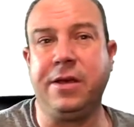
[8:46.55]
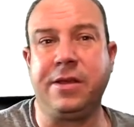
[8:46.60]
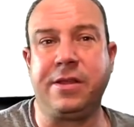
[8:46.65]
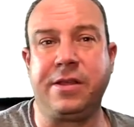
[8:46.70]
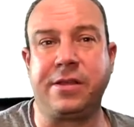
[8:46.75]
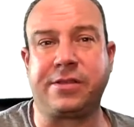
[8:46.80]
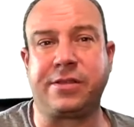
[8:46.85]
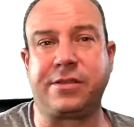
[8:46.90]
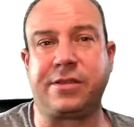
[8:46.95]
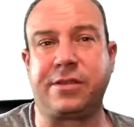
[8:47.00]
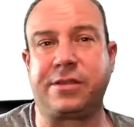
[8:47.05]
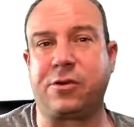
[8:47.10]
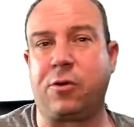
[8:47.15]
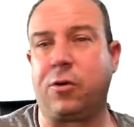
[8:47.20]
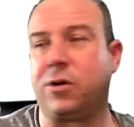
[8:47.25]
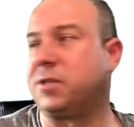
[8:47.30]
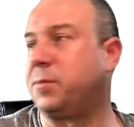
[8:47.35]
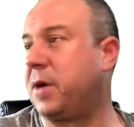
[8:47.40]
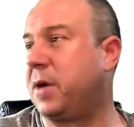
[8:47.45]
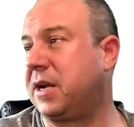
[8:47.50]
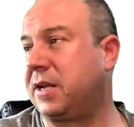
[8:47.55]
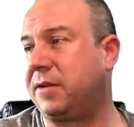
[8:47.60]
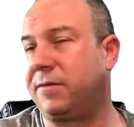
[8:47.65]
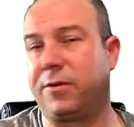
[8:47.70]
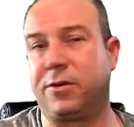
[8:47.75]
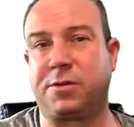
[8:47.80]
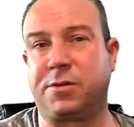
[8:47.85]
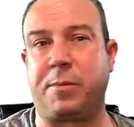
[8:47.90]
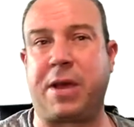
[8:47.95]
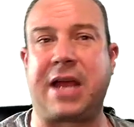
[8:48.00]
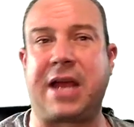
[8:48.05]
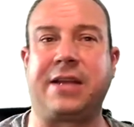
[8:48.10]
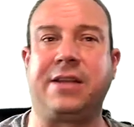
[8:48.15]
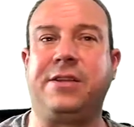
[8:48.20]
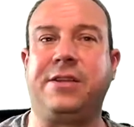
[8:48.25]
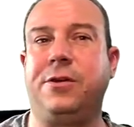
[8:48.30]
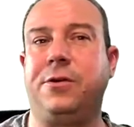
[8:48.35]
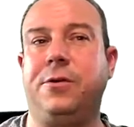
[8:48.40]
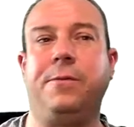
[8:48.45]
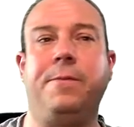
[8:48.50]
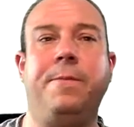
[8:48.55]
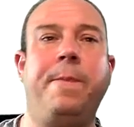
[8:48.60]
This is its corresponding first magnitude.